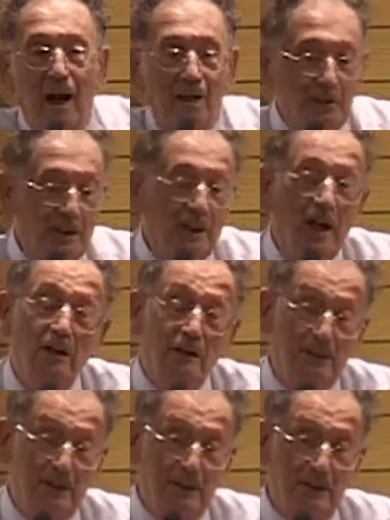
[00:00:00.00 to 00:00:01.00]
how to get out
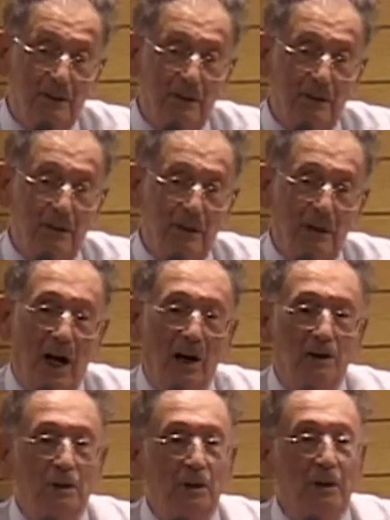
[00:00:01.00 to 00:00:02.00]
of it, or
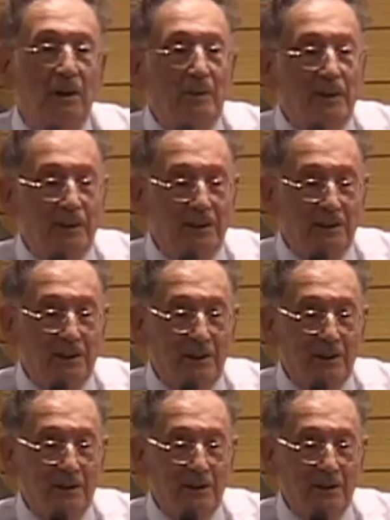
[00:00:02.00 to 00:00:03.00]
how to limit it
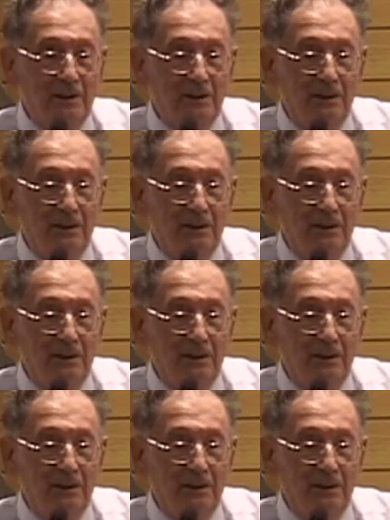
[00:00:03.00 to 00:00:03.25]
at least.